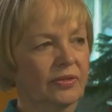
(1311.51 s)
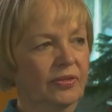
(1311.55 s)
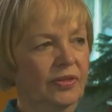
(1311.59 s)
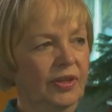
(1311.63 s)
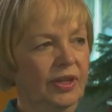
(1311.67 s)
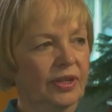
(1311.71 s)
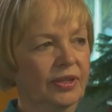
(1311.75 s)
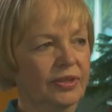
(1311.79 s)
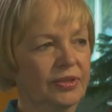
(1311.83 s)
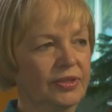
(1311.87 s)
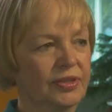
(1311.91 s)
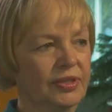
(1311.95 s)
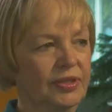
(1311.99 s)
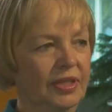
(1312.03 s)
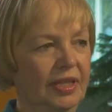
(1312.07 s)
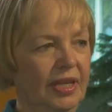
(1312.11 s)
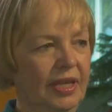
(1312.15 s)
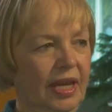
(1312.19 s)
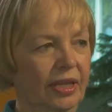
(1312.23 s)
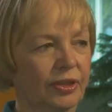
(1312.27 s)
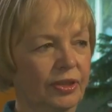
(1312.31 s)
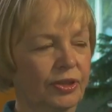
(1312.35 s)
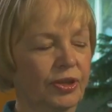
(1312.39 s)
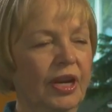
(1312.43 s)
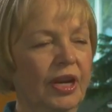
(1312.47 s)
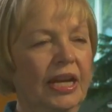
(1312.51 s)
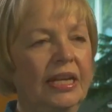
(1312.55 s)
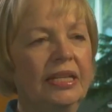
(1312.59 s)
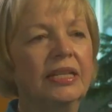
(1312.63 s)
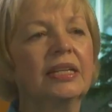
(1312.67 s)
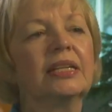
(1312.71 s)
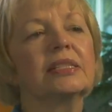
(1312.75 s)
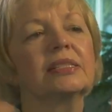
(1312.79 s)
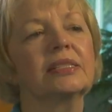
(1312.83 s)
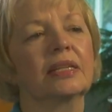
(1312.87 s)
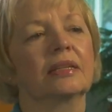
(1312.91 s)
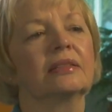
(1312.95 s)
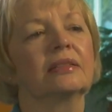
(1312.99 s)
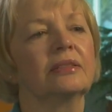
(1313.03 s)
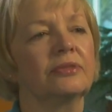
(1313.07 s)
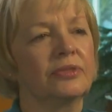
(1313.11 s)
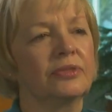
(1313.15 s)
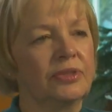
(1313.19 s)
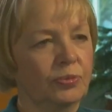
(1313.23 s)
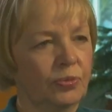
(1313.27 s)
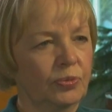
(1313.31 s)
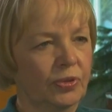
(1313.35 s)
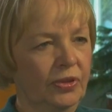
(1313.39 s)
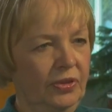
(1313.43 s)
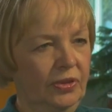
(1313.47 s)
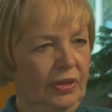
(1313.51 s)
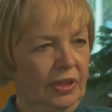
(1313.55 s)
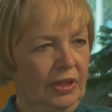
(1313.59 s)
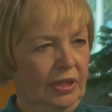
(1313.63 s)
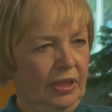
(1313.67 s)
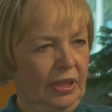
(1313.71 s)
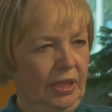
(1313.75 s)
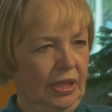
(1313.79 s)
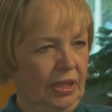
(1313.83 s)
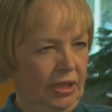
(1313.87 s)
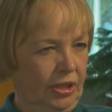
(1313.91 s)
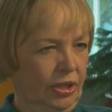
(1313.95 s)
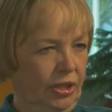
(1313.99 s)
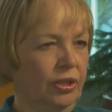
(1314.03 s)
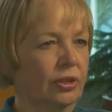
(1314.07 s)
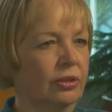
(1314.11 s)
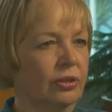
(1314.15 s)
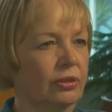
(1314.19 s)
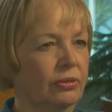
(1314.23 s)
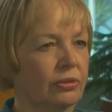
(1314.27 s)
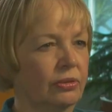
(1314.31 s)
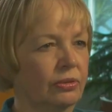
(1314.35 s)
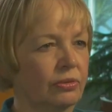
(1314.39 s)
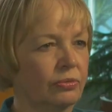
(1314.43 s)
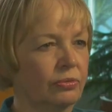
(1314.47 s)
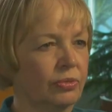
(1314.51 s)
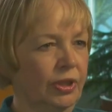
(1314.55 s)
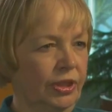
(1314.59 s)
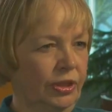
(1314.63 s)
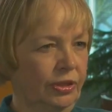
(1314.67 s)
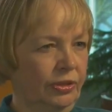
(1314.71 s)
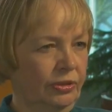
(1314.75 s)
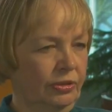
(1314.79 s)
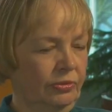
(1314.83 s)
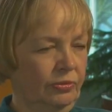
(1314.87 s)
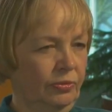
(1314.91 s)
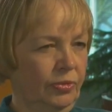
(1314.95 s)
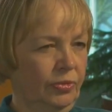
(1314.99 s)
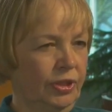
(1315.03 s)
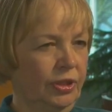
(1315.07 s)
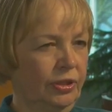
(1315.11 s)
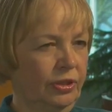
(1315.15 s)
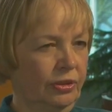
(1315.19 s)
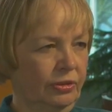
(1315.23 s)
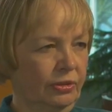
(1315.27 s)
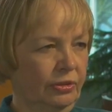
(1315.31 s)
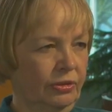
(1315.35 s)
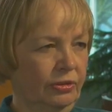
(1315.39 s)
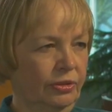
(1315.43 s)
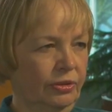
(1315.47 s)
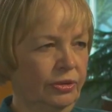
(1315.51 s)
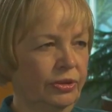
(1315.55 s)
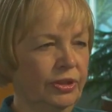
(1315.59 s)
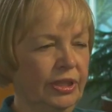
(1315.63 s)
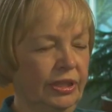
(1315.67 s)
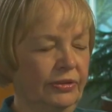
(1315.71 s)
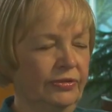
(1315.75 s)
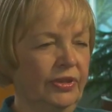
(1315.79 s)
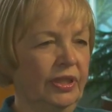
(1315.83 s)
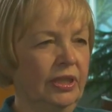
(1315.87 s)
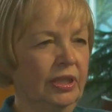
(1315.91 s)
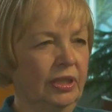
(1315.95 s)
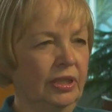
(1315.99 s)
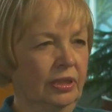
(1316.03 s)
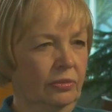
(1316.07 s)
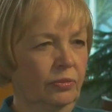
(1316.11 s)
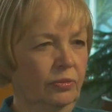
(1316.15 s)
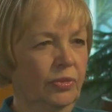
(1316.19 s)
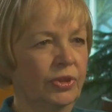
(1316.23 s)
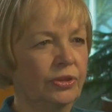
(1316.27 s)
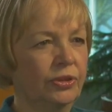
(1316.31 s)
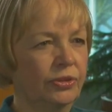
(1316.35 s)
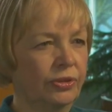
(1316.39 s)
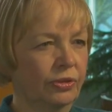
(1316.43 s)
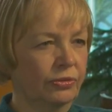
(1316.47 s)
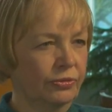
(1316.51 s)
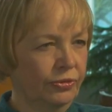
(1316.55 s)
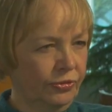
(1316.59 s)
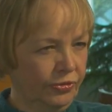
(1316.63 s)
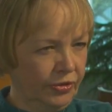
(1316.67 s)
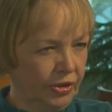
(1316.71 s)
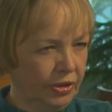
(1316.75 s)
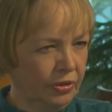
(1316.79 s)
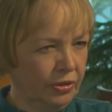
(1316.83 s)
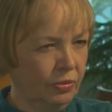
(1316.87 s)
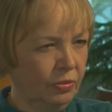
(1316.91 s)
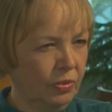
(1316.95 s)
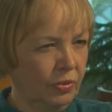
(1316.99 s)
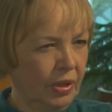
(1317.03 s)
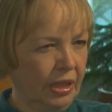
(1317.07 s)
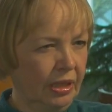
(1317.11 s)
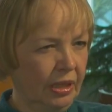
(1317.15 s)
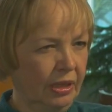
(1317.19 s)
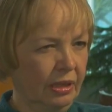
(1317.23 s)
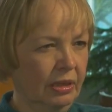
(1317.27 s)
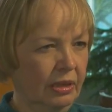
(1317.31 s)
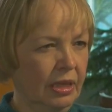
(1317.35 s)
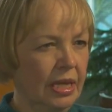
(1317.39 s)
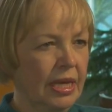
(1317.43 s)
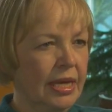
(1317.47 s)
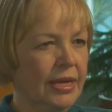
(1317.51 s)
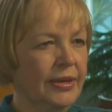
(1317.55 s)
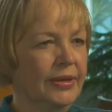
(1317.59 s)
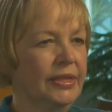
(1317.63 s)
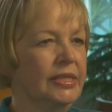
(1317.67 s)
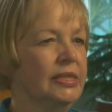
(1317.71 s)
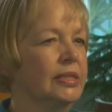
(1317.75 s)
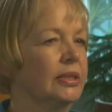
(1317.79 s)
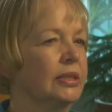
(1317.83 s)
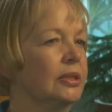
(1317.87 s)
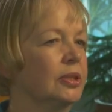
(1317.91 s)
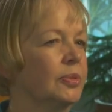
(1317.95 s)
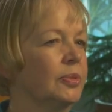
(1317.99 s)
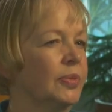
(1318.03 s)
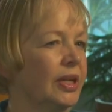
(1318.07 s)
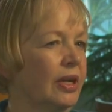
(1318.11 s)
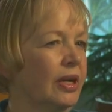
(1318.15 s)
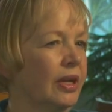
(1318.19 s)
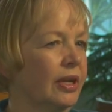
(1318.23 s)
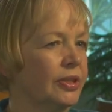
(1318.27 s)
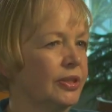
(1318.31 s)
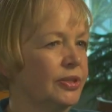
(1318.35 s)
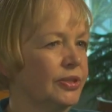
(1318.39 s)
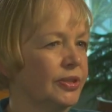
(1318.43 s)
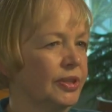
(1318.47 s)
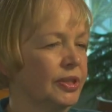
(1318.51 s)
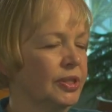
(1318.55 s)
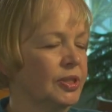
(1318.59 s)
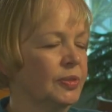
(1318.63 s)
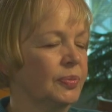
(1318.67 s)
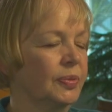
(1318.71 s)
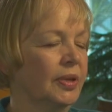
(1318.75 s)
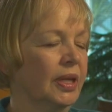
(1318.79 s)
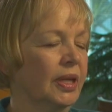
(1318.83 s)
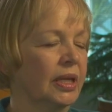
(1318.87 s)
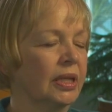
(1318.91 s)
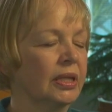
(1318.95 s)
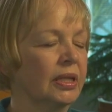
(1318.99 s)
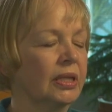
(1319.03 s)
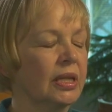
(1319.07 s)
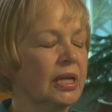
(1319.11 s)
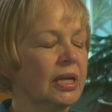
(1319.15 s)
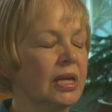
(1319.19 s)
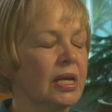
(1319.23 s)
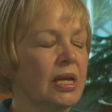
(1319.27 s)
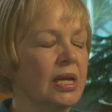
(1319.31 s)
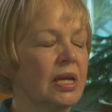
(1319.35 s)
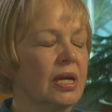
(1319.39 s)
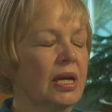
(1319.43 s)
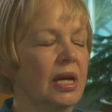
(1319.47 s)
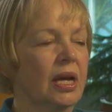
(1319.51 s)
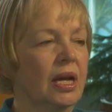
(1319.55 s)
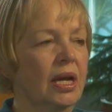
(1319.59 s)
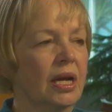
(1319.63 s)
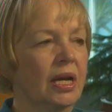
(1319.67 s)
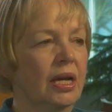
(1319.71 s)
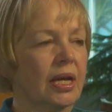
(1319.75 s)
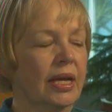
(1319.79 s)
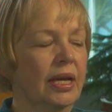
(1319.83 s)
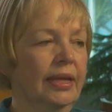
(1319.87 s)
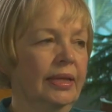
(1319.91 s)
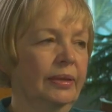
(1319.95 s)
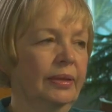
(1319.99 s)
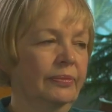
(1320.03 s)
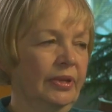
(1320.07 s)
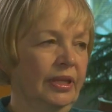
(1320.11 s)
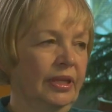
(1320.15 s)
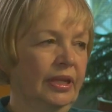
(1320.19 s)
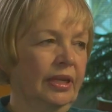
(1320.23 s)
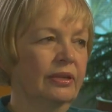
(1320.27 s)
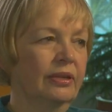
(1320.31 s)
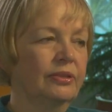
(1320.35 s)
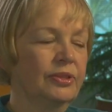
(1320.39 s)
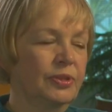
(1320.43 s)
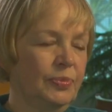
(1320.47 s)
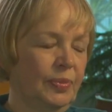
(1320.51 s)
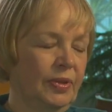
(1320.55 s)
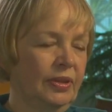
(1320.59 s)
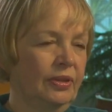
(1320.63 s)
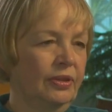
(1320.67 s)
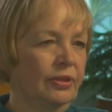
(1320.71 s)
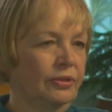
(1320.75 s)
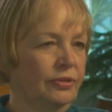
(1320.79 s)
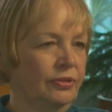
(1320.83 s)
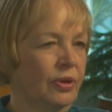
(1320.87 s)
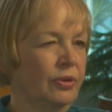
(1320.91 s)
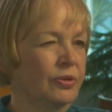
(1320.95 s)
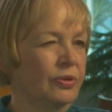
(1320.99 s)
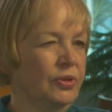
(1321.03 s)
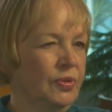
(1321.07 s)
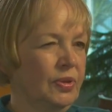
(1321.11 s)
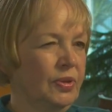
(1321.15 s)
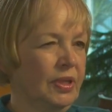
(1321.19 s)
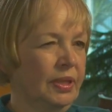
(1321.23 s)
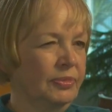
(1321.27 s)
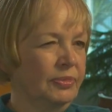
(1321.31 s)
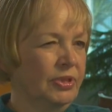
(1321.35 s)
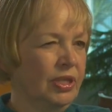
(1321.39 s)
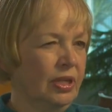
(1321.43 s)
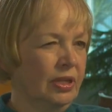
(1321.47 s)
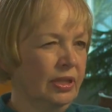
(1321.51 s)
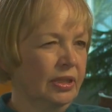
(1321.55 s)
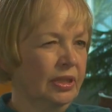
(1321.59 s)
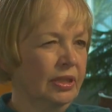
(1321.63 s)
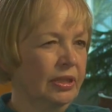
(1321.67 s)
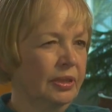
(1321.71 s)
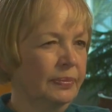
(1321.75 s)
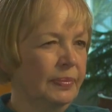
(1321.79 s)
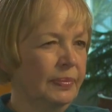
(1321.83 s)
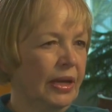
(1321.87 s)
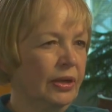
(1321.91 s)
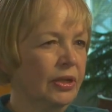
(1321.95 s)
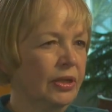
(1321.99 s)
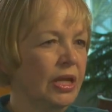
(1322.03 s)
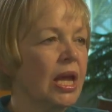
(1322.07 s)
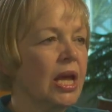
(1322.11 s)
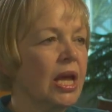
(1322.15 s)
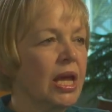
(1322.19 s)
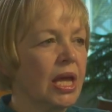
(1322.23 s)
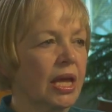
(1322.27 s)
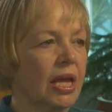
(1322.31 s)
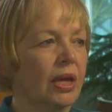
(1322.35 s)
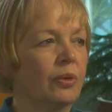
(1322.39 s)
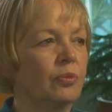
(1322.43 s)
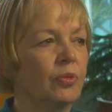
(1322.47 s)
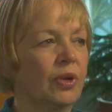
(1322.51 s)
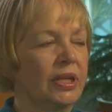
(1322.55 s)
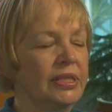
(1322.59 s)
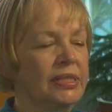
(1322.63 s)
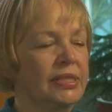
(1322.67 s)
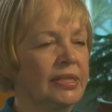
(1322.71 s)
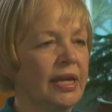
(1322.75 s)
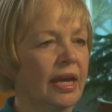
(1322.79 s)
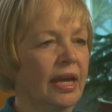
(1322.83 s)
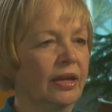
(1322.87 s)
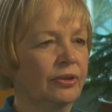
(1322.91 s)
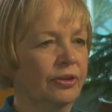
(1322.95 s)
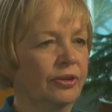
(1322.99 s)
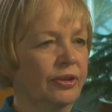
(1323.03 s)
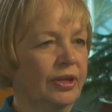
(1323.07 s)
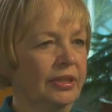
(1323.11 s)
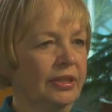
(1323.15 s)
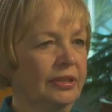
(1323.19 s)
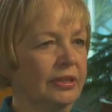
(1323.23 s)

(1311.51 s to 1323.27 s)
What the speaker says: There's a grayness that lives within you when you're grieving, when you don't feel well. It's a little bit hard to explain. Anybody who's been there knows what I'm talking about. And once that gray